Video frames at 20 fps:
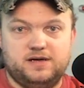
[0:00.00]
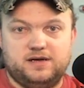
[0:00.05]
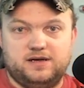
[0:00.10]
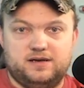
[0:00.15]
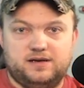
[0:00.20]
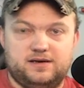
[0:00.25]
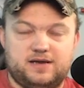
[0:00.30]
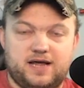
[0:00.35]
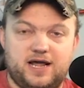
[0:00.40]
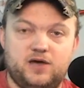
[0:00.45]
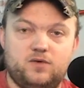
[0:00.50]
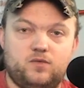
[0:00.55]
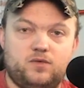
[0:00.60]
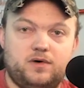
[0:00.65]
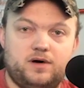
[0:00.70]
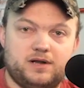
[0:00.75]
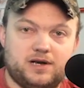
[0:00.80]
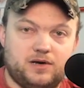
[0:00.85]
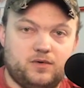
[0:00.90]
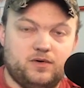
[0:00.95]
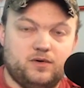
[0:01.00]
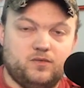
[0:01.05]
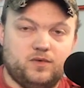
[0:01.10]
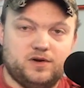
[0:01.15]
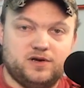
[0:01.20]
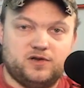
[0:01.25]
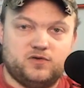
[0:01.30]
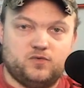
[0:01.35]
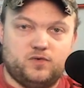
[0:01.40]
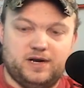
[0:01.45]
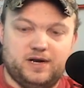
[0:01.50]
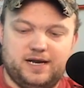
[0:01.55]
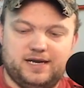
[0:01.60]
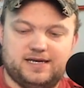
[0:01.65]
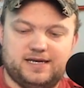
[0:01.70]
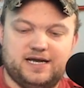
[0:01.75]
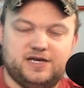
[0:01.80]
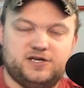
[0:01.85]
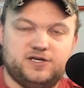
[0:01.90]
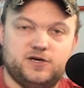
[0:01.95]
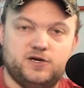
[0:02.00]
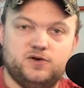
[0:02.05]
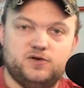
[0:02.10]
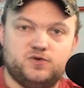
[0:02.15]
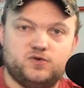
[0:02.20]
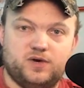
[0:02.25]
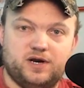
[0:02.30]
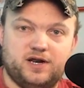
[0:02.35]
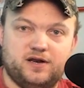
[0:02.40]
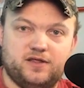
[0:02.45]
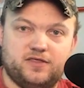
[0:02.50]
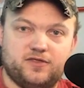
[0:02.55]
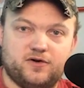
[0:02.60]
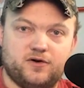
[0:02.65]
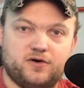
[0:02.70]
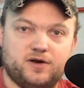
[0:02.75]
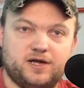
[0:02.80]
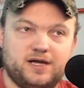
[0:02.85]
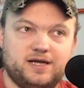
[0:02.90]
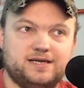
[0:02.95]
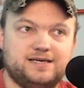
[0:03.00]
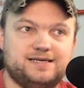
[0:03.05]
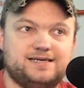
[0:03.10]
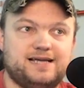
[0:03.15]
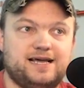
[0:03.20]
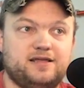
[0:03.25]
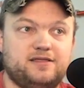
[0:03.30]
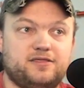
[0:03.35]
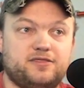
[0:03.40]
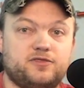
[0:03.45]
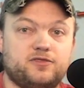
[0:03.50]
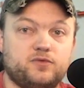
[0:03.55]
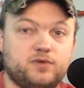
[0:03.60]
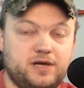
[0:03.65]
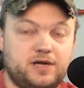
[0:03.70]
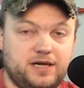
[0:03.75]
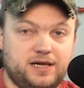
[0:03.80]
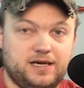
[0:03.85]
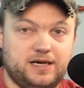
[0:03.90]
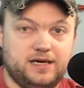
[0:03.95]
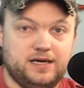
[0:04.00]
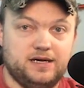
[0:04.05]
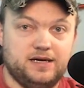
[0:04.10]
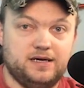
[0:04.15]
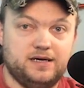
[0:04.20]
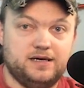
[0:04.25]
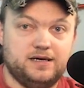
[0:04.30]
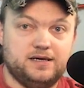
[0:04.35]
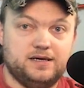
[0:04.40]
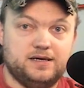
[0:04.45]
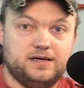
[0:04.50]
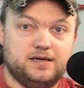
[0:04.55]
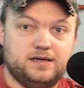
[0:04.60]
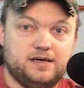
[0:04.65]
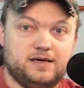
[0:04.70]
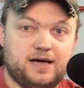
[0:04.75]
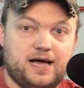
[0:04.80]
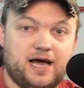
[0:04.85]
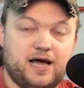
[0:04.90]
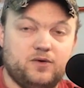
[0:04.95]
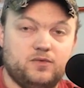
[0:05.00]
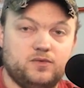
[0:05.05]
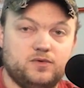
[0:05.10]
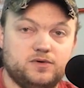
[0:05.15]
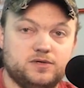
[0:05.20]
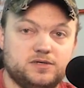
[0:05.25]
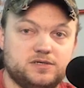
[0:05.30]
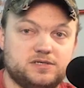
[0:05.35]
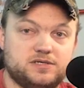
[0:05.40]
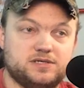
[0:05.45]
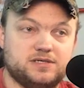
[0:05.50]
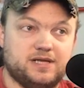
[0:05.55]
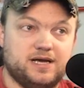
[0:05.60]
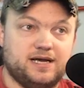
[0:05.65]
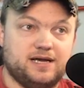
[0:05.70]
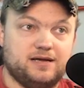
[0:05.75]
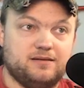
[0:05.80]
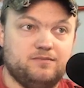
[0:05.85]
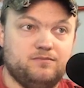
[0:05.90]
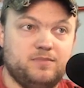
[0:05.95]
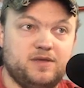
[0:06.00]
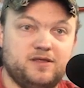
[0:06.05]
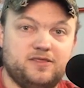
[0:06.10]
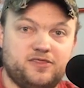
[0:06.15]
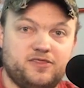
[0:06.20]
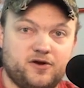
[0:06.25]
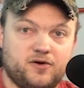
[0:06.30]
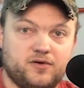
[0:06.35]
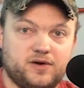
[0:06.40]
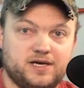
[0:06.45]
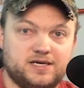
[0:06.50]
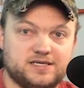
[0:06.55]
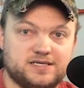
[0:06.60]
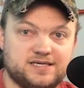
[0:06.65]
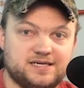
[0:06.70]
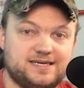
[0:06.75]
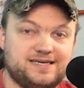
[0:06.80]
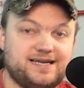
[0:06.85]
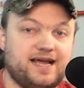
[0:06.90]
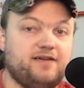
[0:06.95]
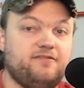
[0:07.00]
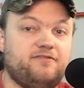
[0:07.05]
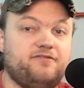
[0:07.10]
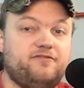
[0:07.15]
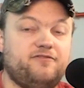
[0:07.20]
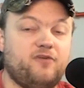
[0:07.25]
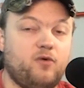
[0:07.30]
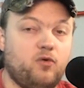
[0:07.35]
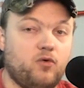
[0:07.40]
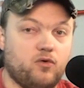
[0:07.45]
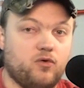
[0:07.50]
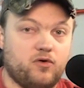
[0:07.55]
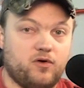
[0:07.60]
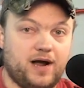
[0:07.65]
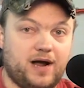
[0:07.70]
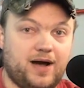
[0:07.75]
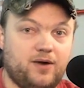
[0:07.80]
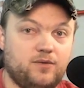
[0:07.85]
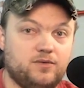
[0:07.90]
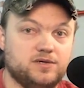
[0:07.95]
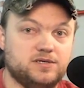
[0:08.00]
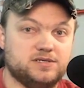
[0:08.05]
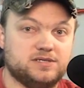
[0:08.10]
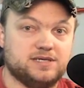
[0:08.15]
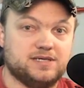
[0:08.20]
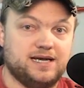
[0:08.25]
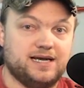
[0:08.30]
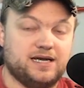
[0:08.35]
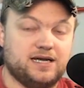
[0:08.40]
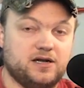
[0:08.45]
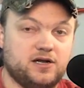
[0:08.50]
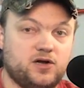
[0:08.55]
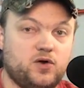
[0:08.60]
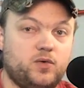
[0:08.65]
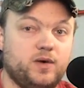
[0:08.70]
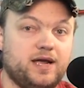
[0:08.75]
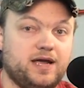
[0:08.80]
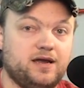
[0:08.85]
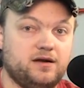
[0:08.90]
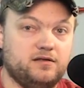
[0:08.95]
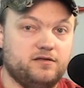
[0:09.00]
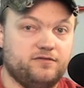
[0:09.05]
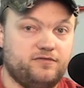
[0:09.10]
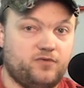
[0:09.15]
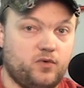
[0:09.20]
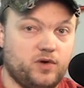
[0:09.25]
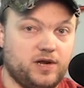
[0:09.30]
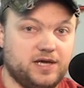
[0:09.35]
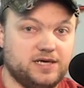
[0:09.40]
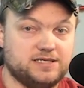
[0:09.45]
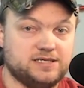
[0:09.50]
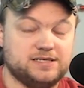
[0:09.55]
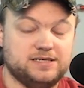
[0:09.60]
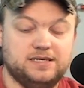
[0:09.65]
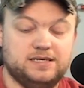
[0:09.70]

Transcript: Day 1, I went 1 to 20. Day 2, 20 to 30. Day 3, I was, like, mid-30s. Day 4, I was, like, going into the 40s.